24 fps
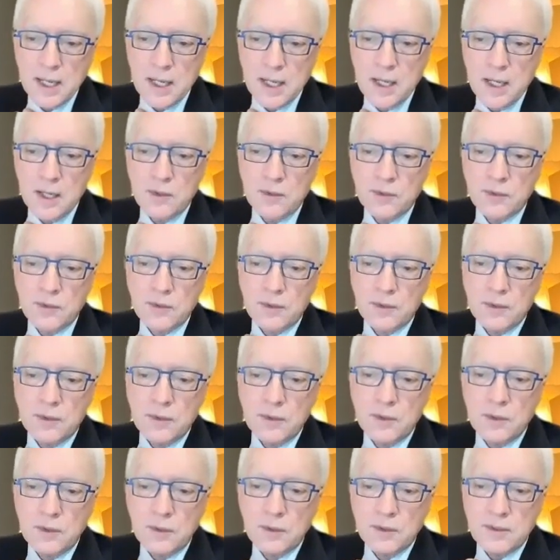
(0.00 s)
is
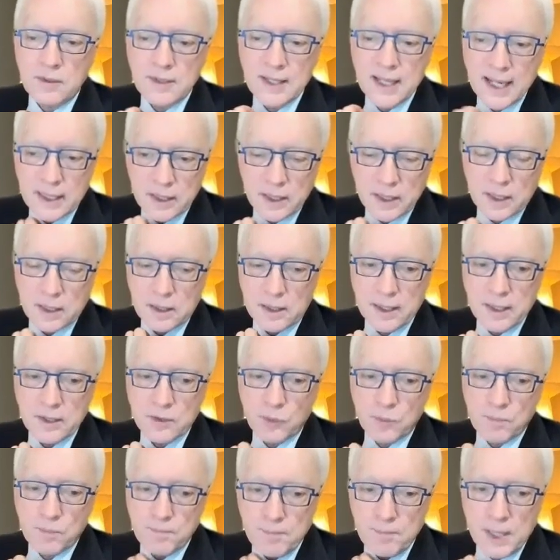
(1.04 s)
technically,
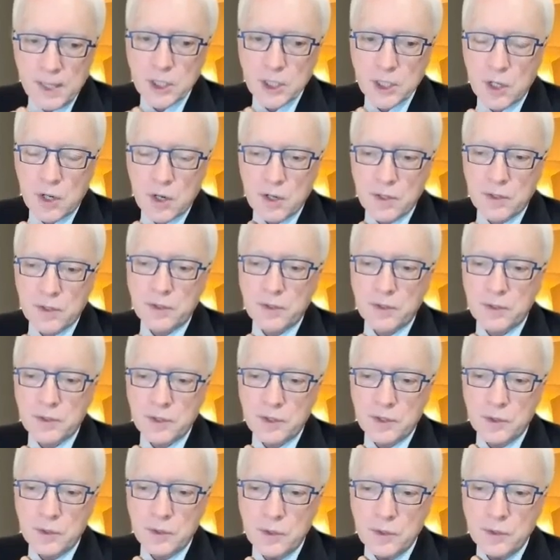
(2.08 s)
it's much harder
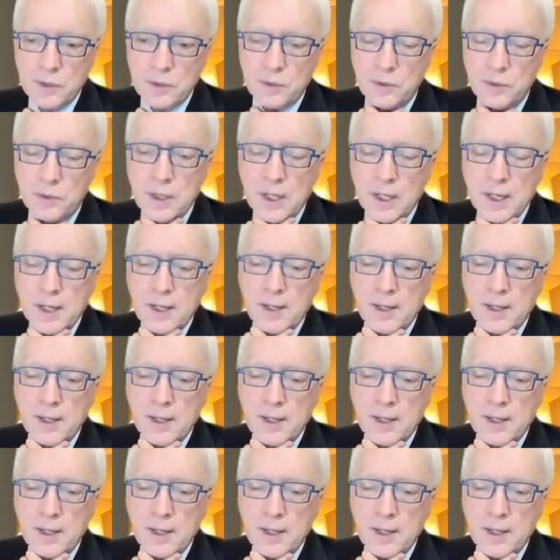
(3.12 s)
to do,